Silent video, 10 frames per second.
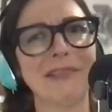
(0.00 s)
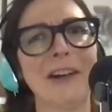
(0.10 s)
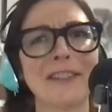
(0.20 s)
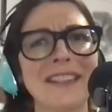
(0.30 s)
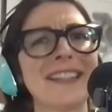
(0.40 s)

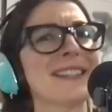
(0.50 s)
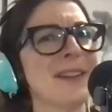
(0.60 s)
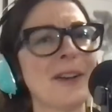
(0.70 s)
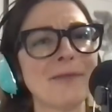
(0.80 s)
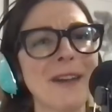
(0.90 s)
onto the
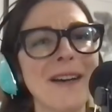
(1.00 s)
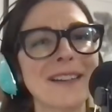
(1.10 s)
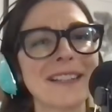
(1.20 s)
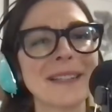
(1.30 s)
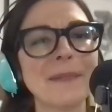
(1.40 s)
sauna
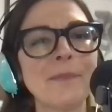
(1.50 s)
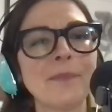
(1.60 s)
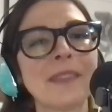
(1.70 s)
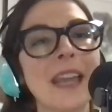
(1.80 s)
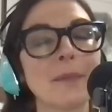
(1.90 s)
rocks.
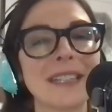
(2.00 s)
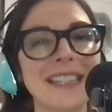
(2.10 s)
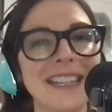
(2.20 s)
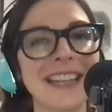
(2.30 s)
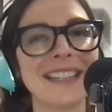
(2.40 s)
I'm going to
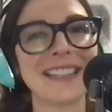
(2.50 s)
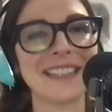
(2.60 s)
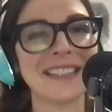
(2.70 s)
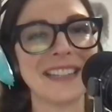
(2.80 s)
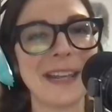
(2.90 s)
take that
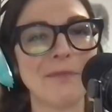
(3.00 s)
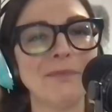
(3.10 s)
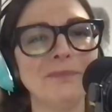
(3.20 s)
sentence again.